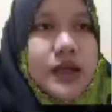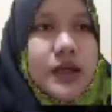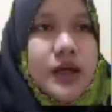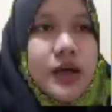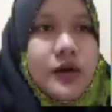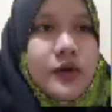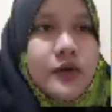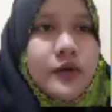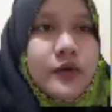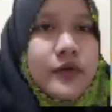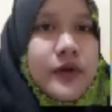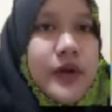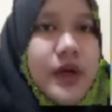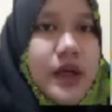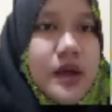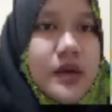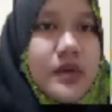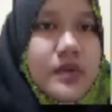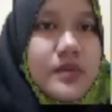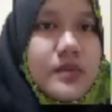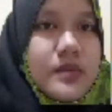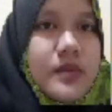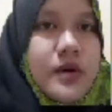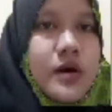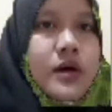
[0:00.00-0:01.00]
convey
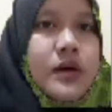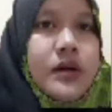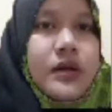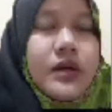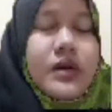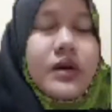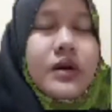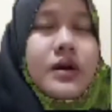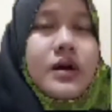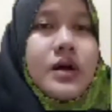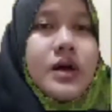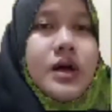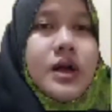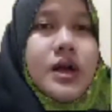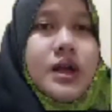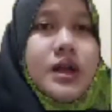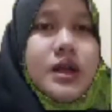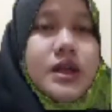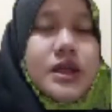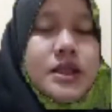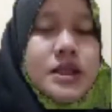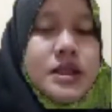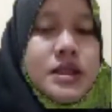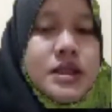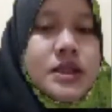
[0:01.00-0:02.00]
more
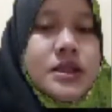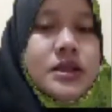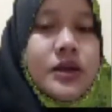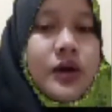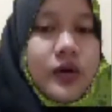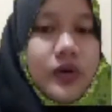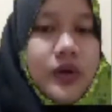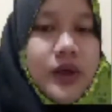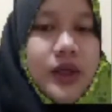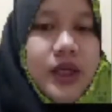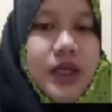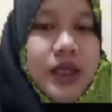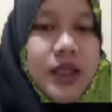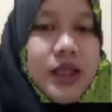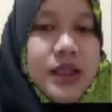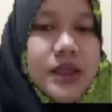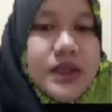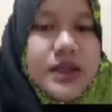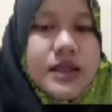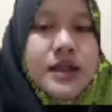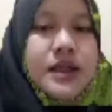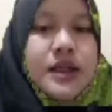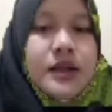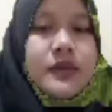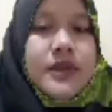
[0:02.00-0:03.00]
less sorry.
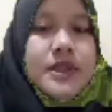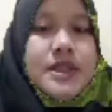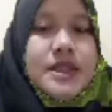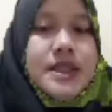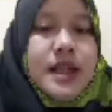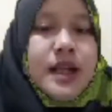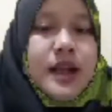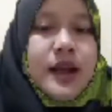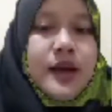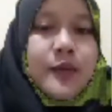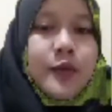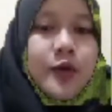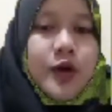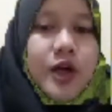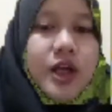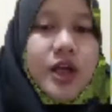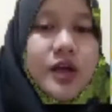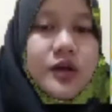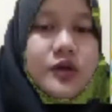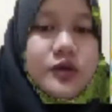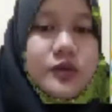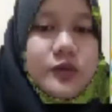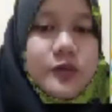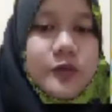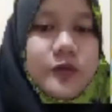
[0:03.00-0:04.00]

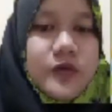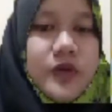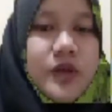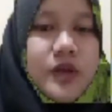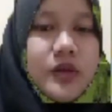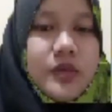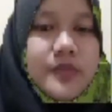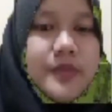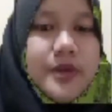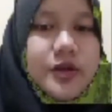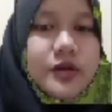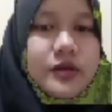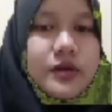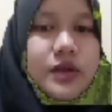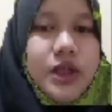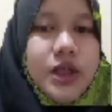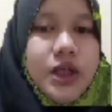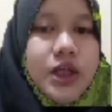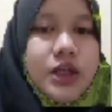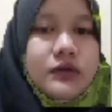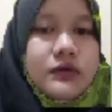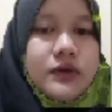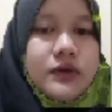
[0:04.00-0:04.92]
Wassalamualaikum warahmatullahi